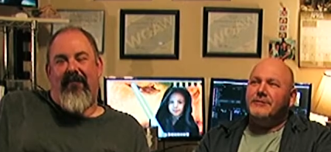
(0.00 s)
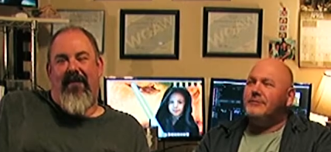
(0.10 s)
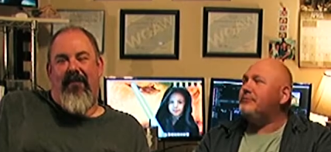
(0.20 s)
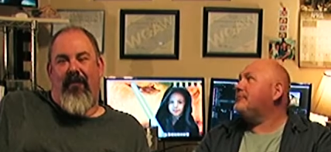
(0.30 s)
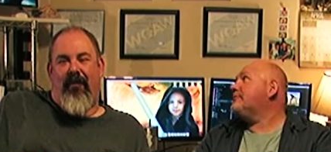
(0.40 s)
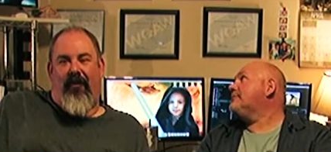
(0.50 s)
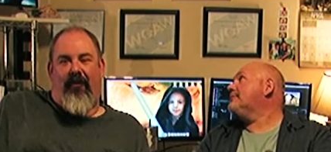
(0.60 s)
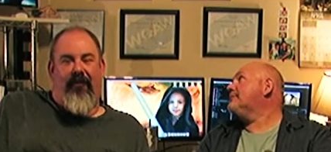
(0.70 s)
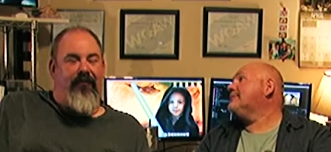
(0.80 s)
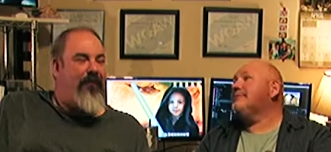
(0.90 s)
Speaker 1: Maybe
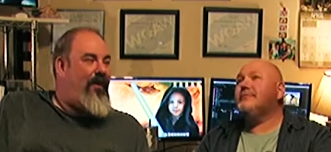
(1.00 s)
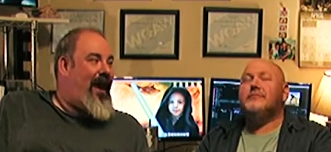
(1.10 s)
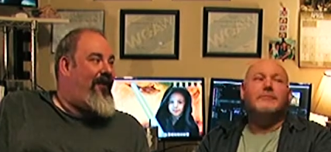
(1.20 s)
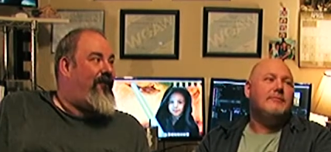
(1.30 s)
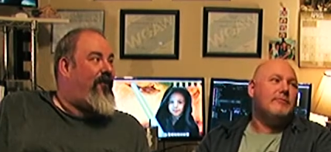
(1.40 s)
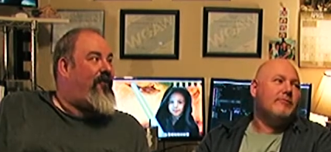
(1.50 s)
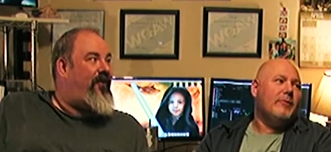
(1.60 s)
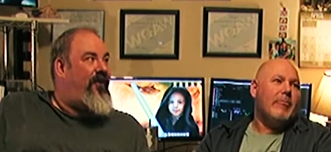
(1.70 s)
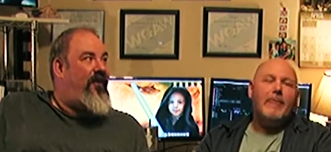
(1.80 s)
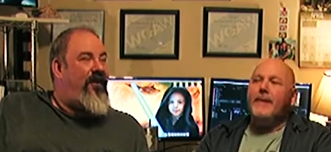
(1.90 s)
we'll we have
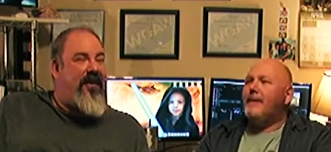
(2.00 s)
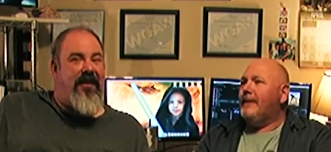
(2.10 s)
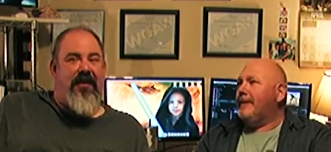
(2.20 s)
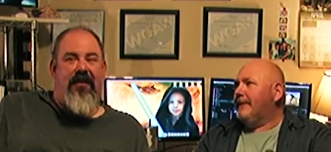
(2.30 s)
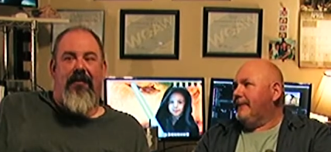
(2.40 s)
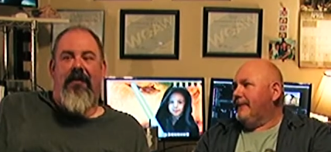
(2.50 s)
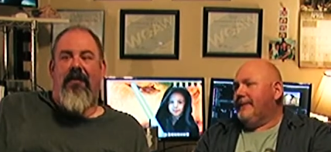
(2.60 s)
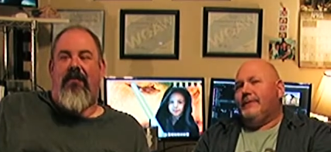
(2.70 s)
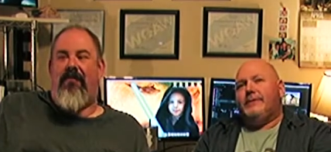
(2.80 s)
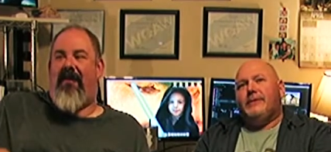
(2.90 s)
versatility in here.
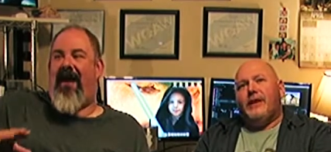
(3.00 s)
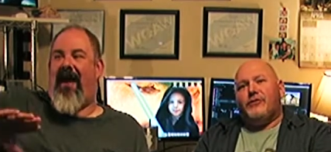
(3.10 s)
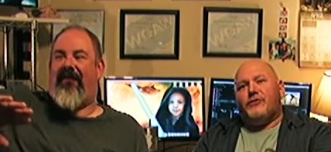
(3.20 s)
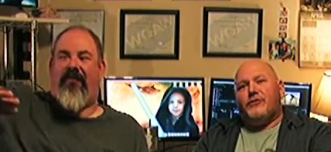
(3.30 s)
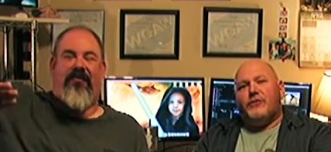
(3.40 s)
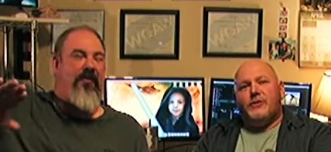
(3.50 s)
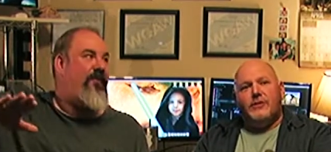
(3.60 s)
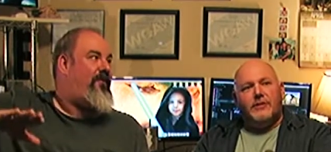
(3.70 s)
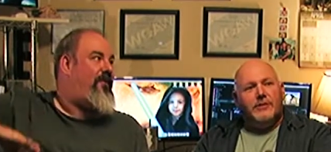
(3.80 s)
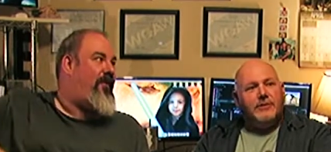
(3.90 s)
We might yes. actually shoot
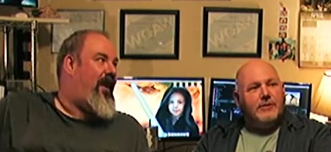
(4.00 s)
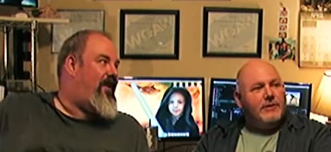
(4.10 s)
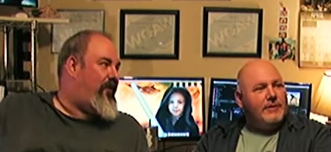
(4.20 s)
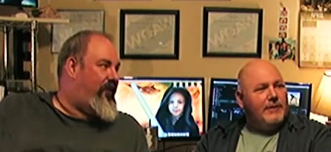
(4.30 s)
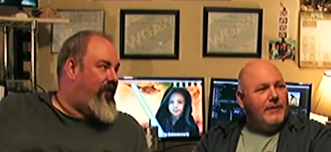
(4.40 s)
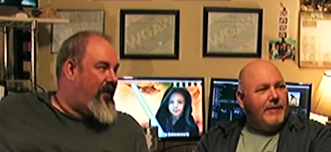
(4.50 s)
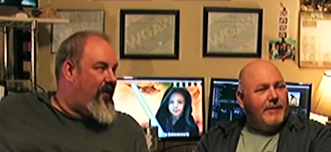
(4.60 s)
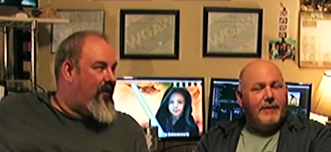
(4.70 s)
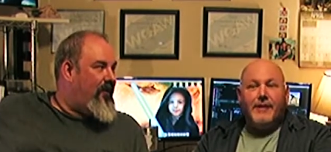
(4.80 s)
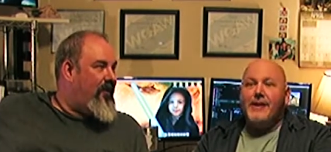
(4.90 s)
from different angles in
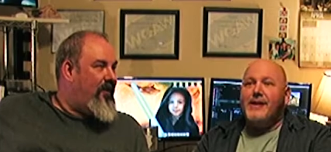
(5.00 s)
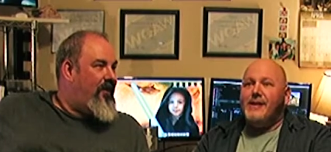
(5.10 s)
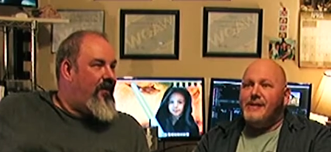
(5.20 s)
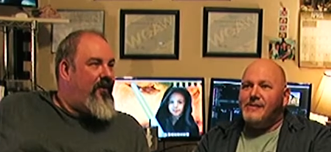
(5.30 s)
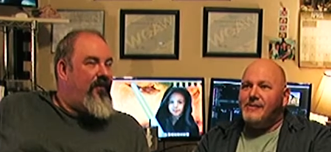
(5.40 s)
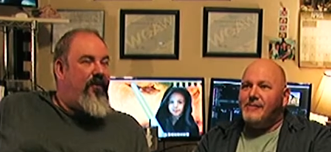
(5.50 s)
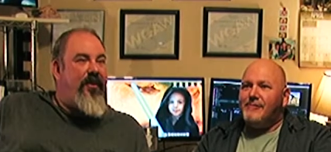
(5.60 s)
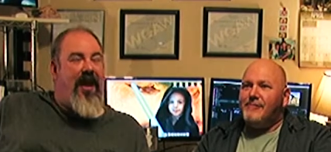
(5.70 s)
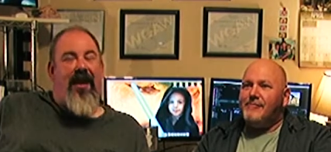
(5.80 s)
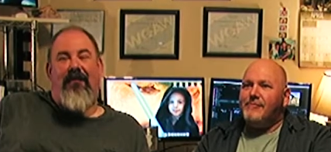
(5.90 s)
here. Yeah. Because we
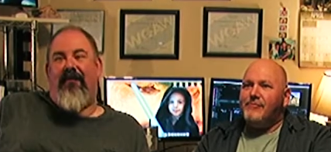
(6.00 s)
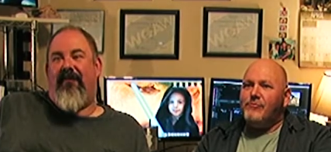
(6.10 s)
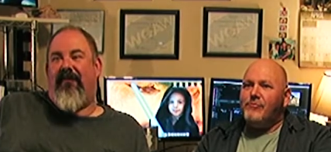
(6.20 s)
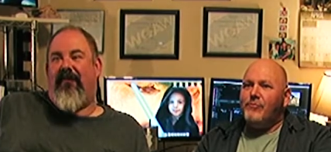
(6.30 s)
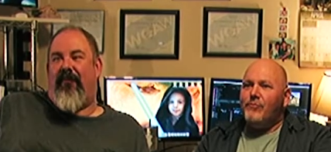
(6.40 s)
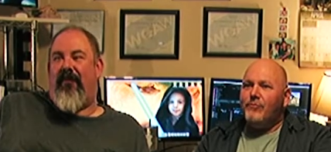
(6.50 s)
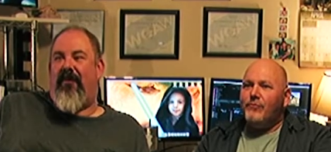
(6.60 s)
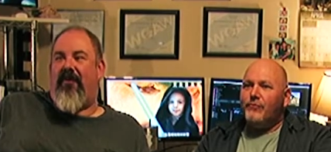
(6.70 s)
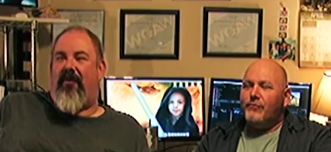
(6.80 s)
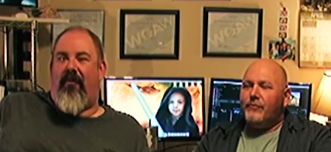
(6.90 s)
got some pretty
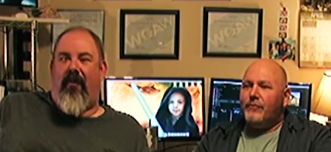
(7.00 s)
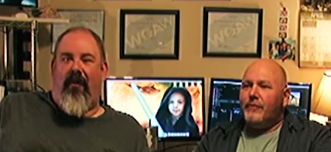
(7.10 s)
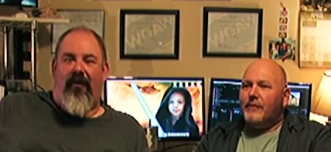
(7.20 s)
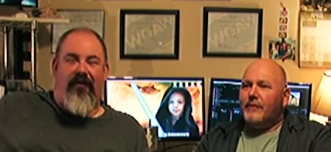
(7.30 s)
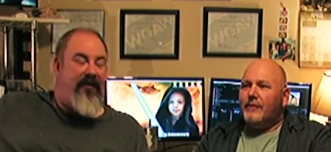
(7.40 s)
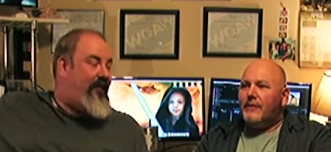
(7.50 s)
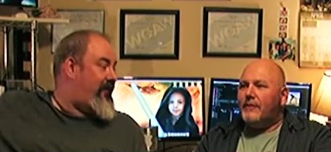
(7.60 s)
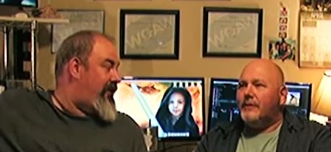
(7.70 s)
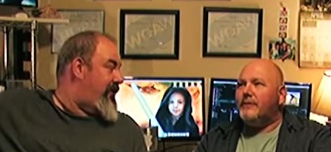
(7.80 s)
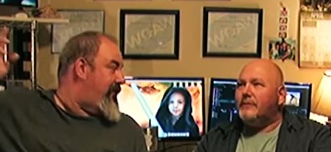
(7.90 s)
cool walls. This is
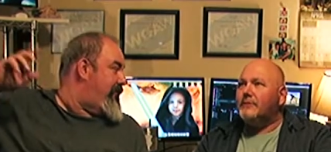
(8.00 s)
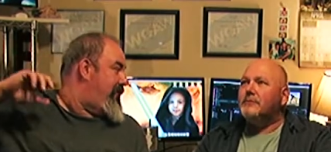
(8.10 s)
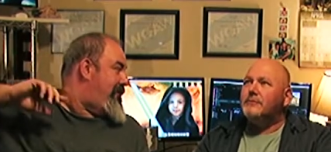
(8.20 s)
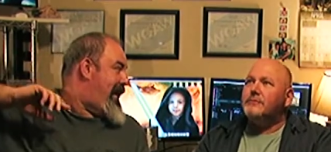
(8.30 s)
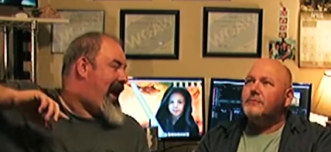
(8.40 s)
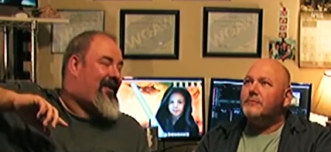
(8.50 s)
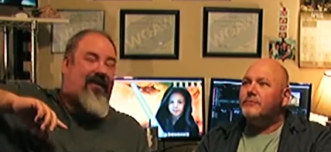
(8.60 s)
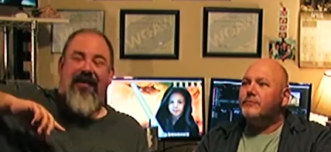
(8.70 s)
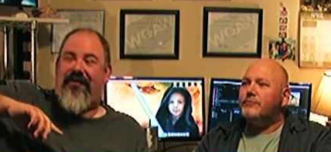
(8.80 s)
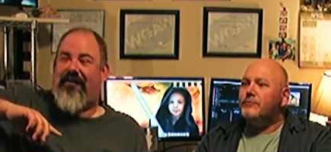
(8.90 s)
the the Max
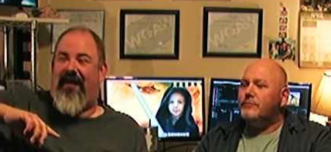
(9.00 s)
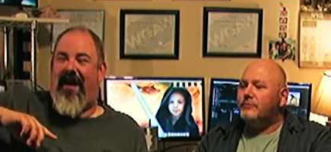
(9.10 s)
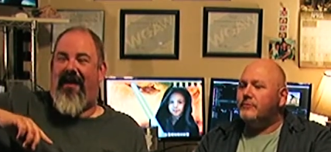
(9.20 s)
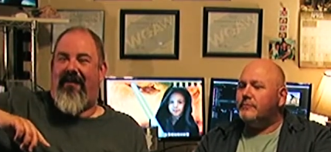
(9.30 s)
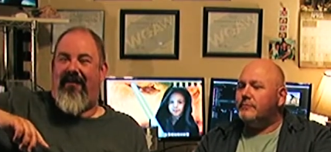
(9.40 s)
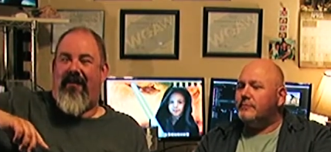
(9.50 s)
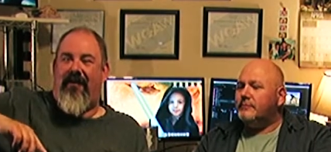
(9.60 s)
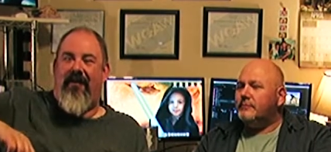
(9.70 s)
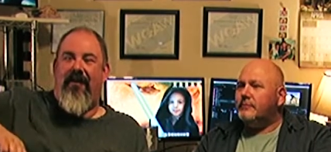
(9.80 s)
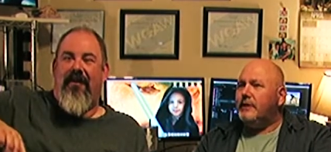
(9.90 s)
station behind us
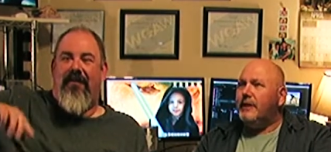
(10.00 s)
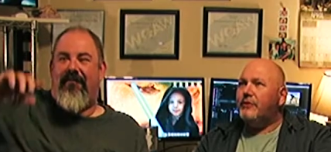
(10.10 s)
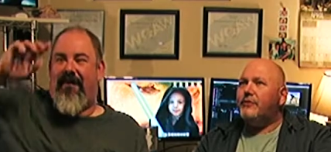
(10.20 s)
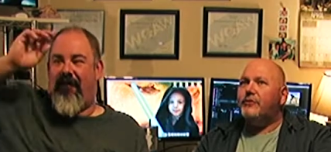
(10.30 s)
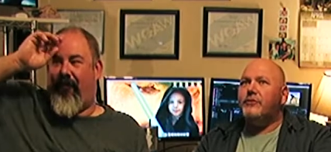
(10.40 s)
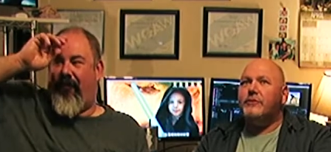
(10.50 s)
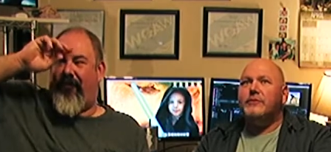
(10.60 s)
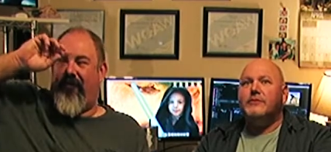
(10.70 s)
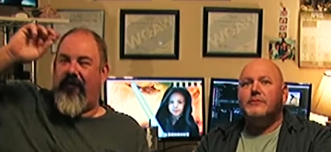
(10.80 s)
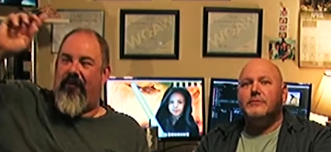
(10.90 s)
here. Yes. Maybe we'll
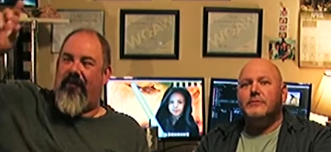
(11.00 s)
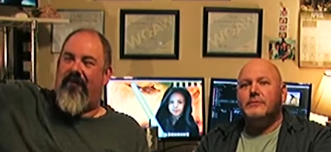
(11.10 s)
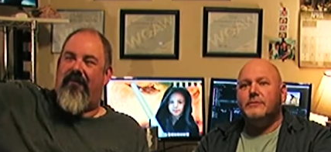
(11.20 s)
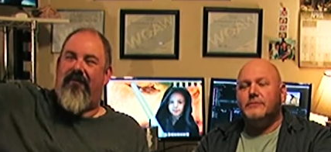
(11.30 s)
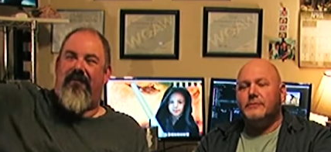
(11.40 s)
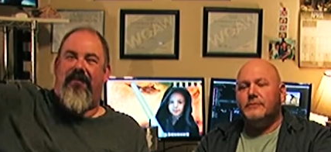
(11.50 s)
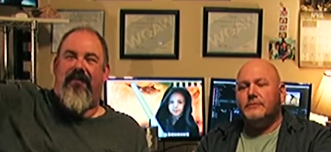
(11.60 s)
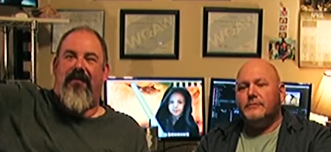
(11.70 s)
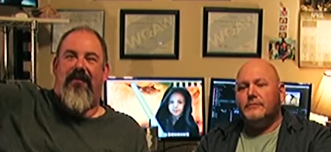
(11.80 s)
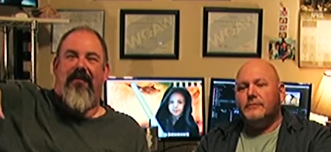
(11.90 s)
do
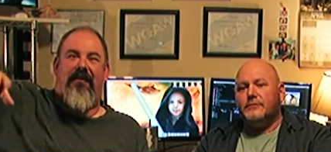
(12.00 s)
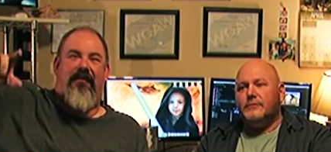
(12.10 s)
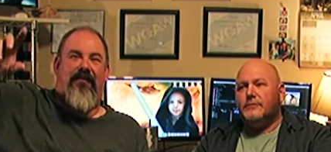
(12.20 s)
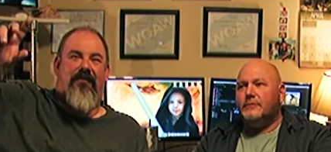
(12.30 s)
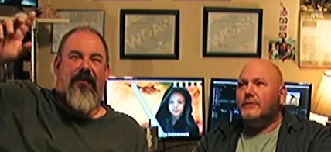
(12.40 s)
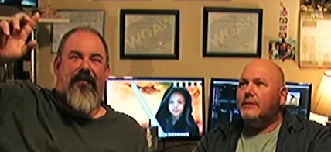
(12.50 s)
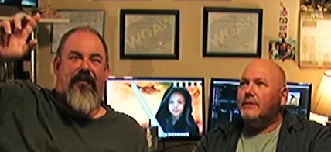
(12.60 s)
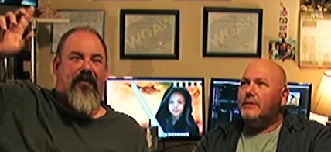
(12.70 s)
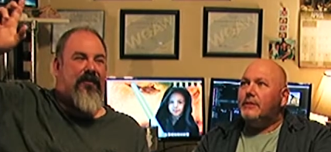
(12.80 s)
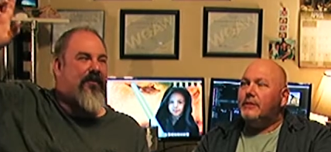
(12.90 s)
uh, in the future
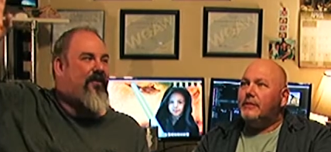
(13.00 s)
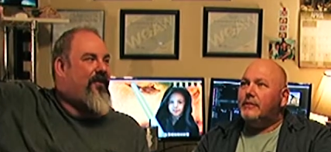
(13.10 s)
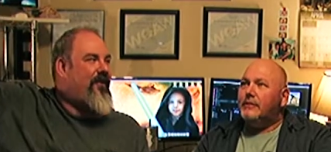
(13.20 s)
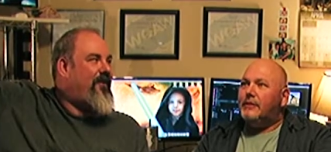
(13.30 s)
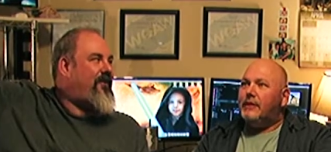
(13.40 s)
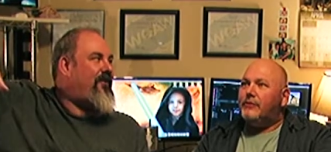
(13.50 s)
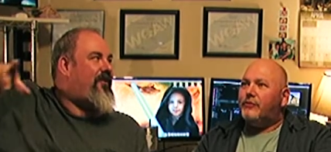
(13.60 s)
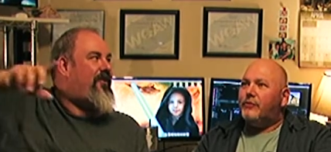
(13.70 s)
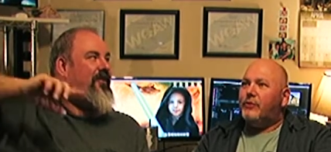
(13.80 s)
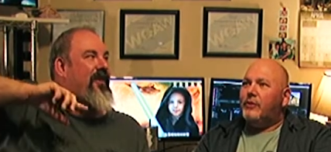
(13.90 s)
episodes Yes.
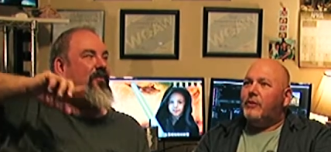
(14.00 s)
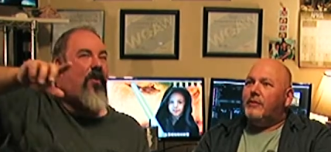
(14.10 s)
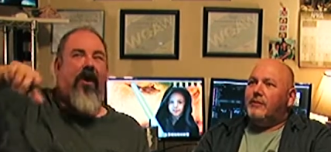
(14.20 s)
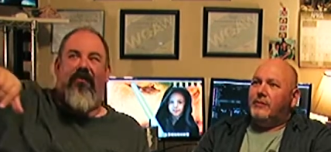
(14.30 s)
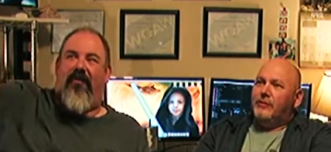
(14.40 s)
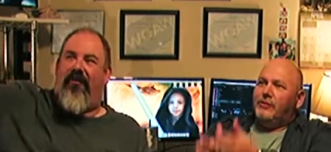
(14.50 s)
Because each wall is a little